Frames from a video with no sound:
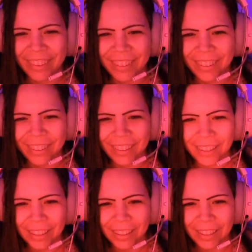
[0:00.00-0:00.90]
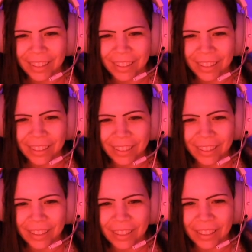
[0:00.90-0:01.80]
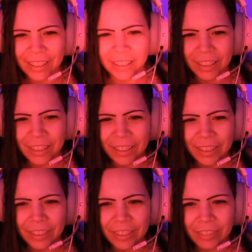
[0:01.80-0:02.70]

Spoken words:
No one is speaking in this clip.